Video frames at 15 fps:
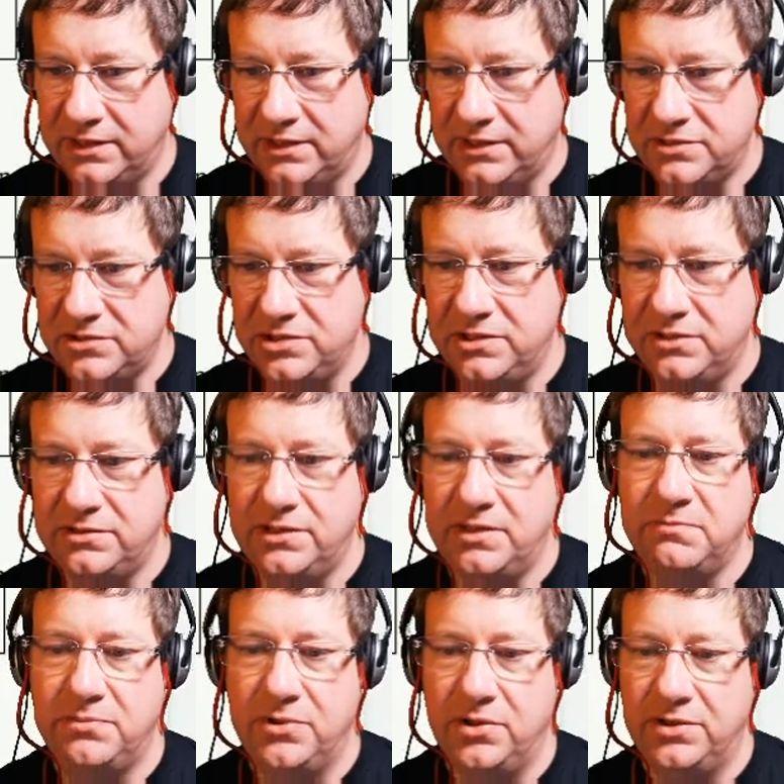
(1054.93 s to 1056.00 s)
She can then
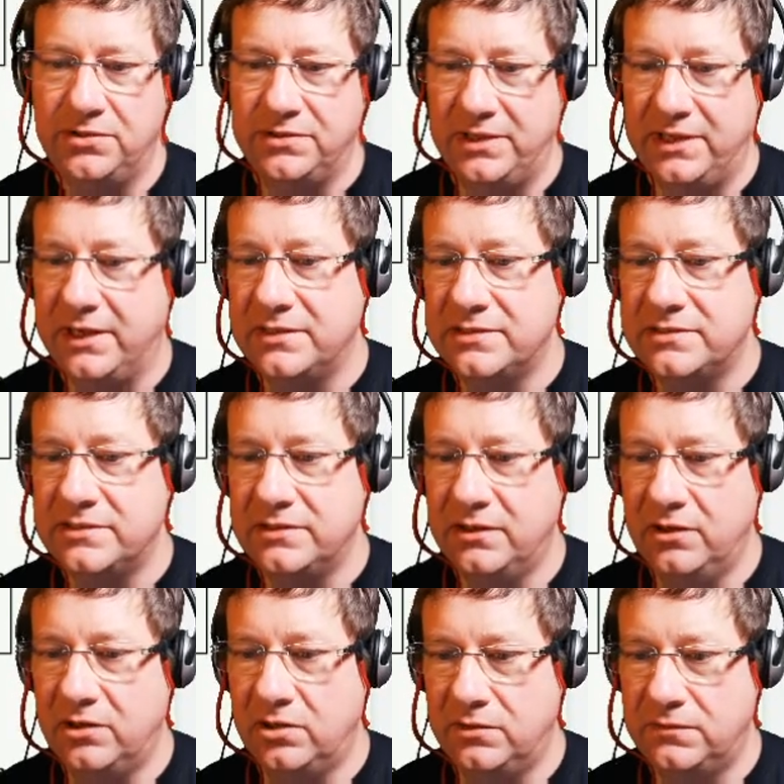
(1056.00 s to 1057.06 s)
burn that
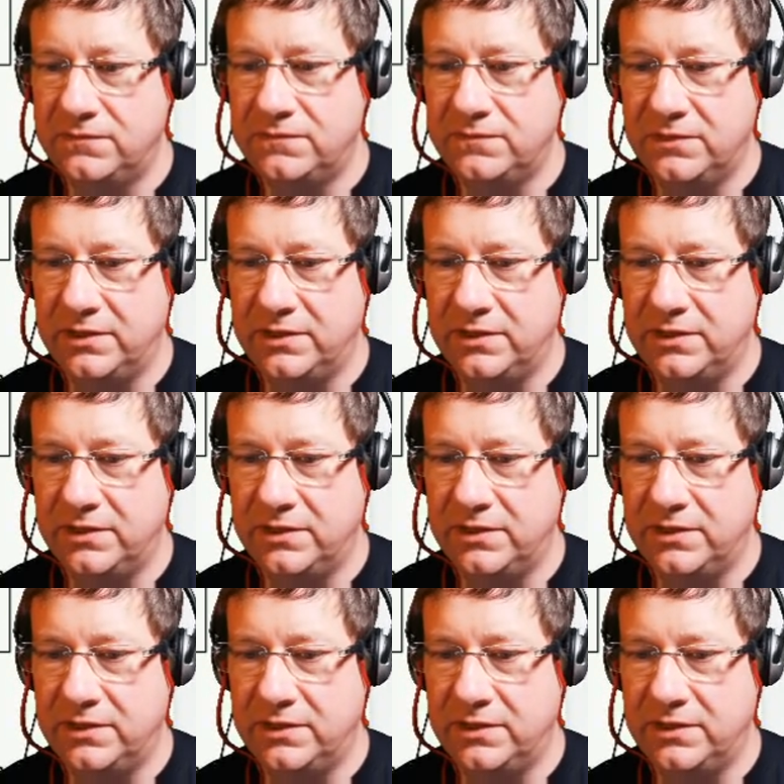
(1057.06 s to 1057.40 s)
off